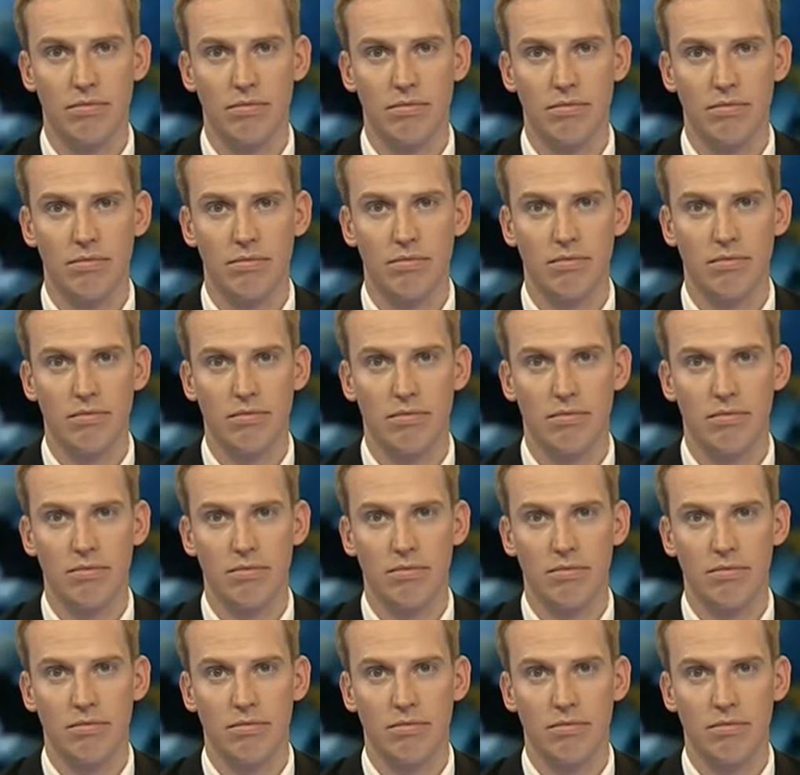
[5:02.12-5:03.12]

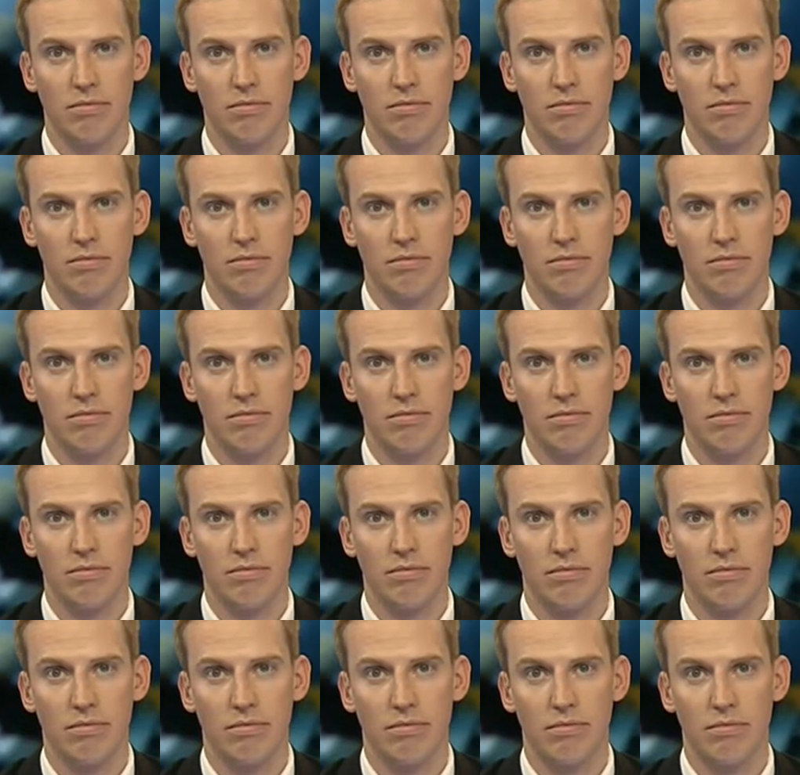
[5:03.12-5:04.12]

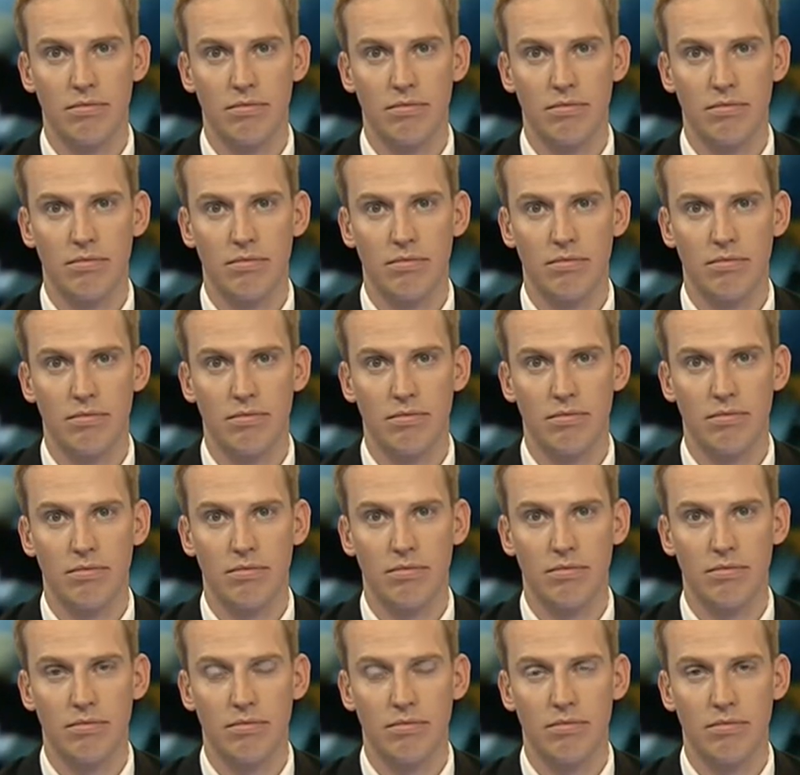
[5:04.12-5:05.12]

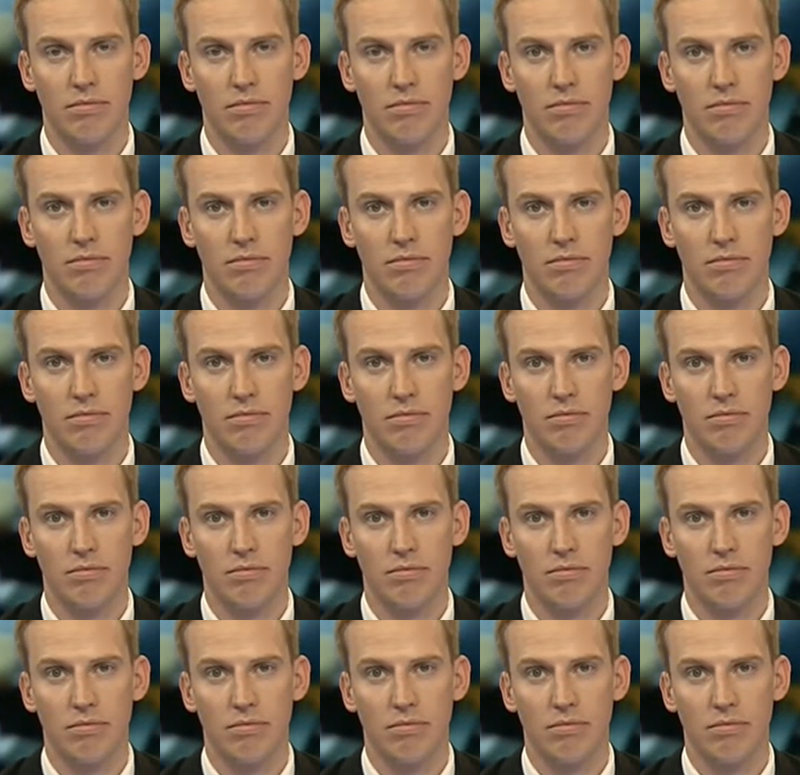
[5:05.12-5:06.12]

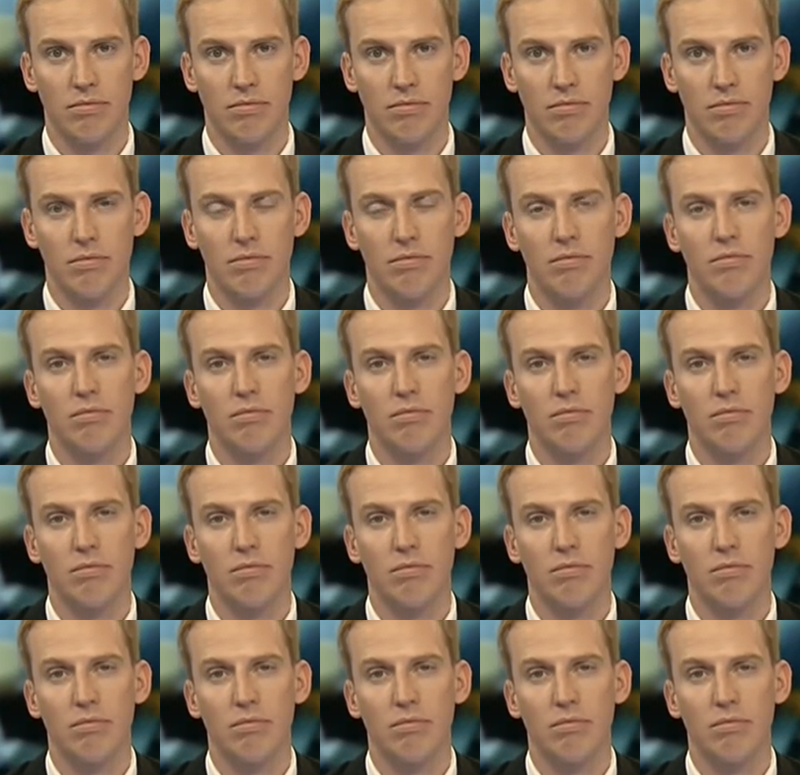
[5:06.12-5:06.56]
(silent)